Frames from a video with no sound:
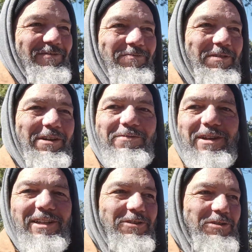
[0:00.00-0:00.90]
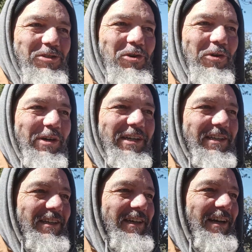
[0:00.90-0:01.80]
pretty funny little story.
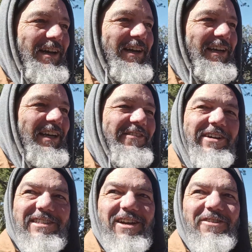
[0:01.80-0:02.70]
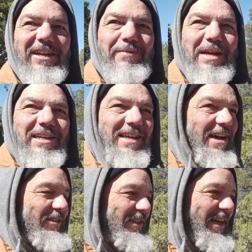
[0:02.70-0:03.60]
Anyways, I want to get back in the
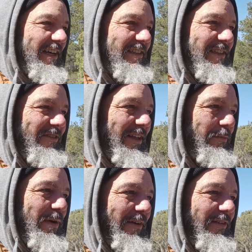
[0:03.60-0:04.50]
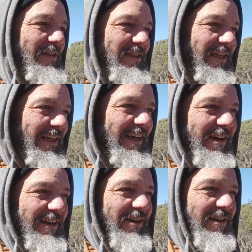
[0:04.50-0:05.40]
house, guys. I want to eat breakfast and then get out
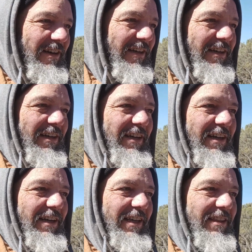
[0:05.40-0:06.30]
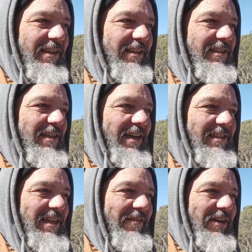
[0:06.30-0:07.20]
here, get this
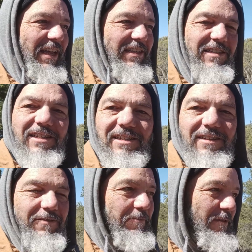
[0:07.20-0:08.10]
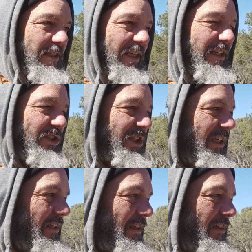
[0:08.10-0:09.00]
7/8
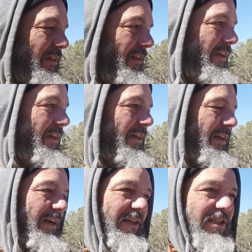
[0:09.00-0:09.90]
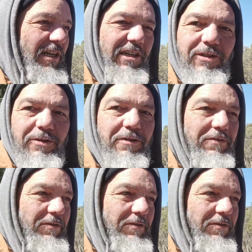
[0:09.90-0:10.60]
T&G tongue and groove